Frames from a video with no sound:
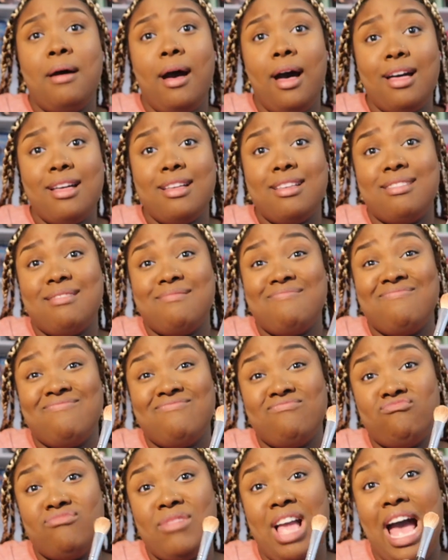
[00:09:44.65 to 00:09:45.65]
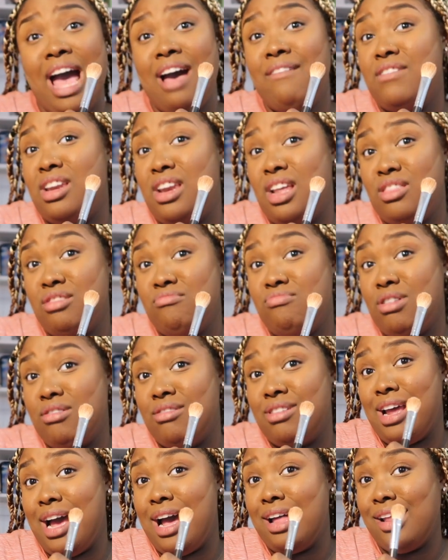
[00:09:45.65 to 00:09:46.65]
I have another
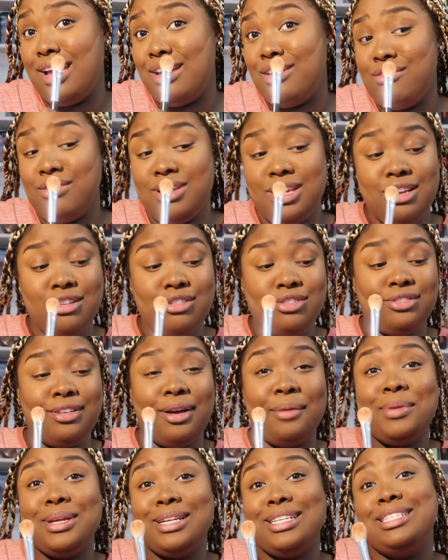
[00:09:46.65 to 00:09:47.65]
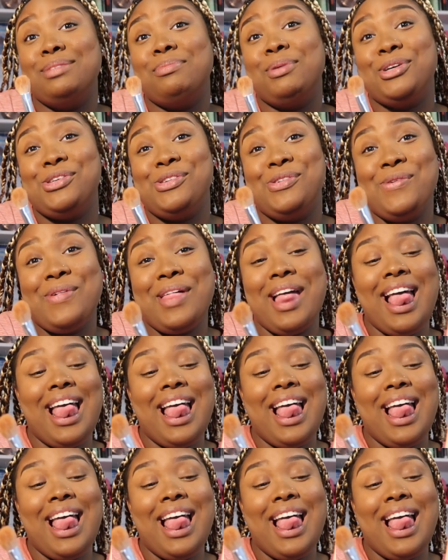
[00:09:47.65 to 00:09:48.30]
broken highlighter in here, so I'm gonna spare you